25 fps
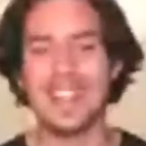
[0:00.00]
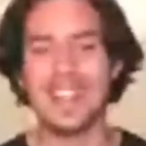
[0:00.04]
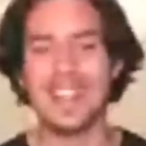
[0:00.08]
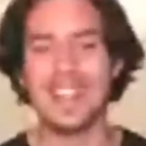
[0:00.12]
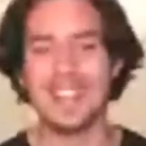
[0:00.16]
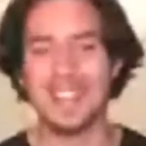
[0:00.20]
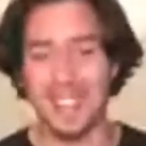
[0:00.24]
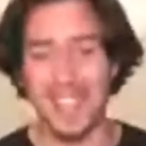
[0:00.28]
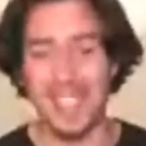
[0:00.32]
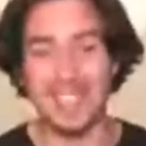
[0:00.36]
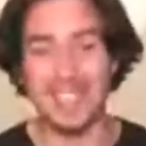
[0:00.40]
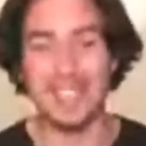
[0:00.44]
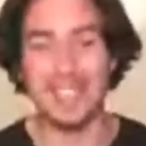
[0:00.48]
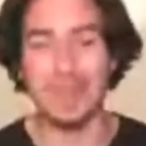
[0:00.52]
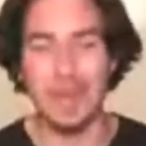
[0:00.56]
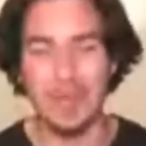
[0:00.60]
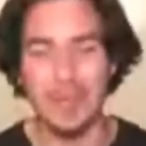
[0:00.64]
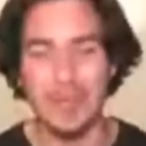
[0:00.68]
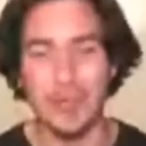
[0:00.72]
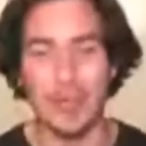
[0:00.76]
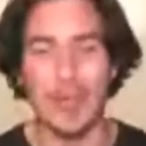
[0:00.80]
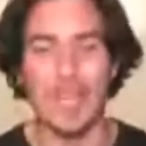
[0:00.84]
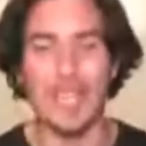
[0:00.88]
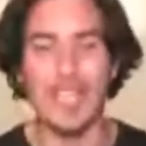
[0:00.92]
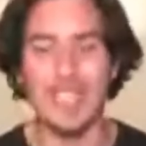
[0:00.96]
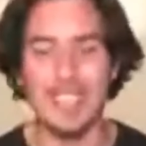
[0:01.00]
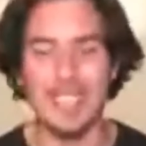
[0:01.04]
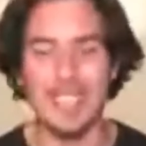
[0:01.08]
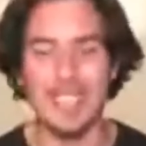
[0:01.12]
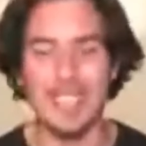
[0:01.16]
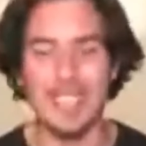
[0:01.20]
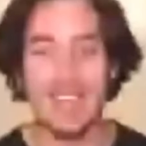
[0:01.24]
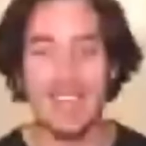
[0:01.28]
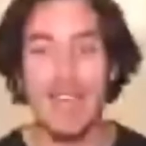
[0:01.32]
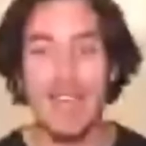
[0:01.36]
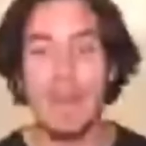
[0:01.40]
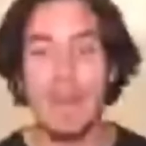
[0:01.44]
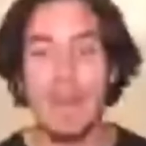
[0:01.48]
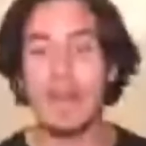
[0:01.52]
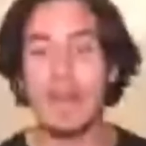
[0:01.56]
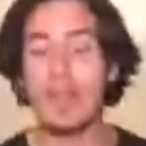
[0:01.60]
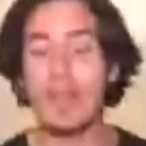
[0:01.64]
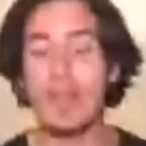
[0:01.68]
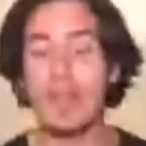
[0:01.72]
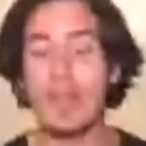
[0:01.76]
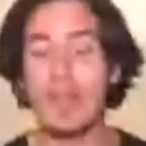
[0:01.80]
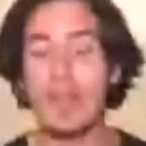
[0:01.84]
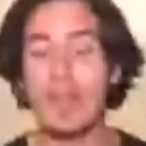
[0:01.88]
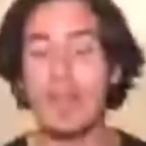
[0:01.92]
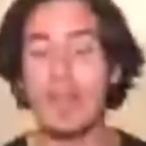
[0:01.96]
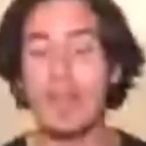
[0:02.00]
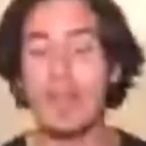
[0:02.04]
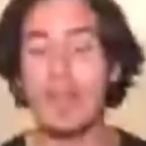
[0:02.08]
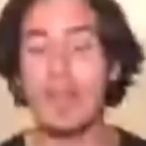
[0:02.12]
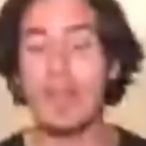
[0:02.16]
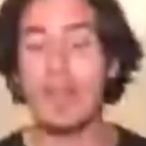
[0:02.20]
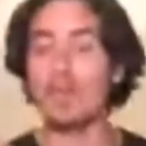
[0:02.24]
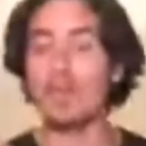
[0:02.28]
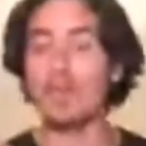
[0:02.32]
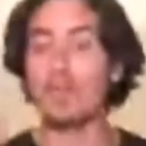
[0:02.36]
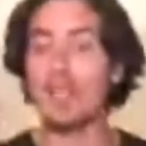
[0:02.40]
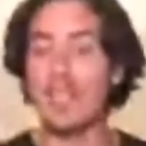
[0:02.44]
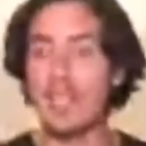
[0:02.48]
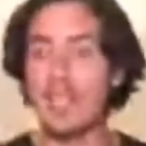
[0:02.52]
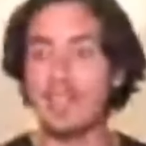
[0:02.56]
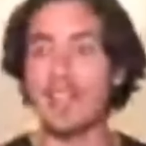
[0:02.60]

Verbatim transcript: the system of duality because you are